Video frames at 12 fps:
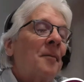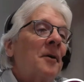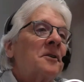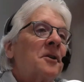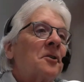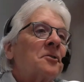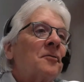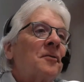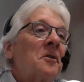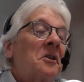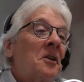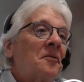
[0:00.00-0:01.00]
It's also
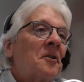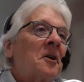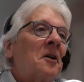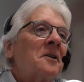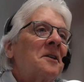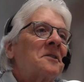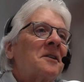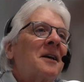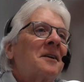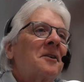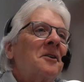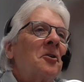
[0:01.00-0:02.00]
very difficult. It's like